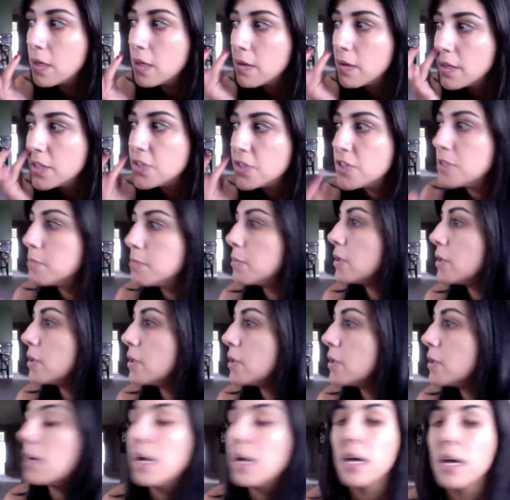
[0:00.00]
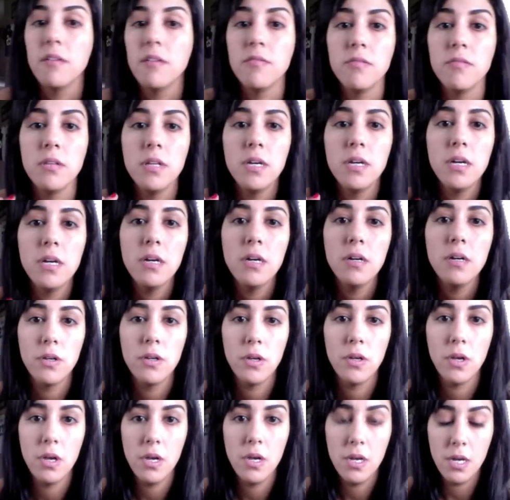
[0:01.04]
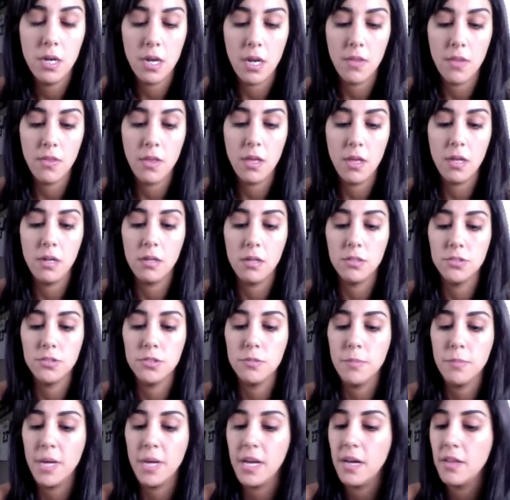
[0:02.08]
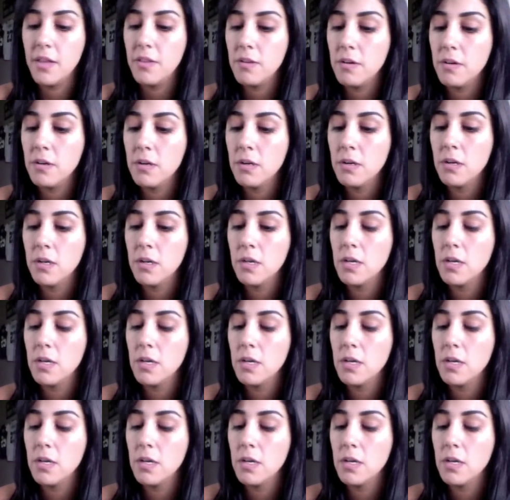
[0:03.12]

discoloration mark I have there, and then I'll do my